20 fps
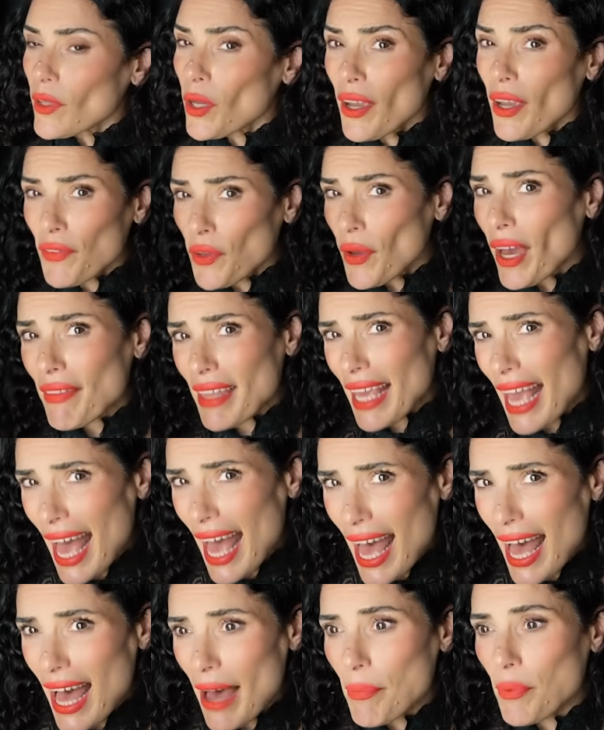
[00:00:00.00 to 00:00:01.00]
if you have the
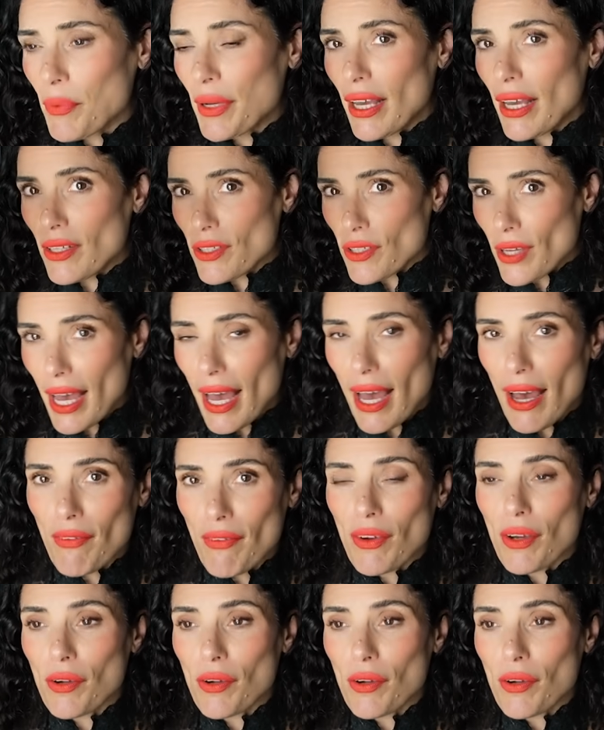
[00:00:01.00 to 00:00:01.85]
app, we also have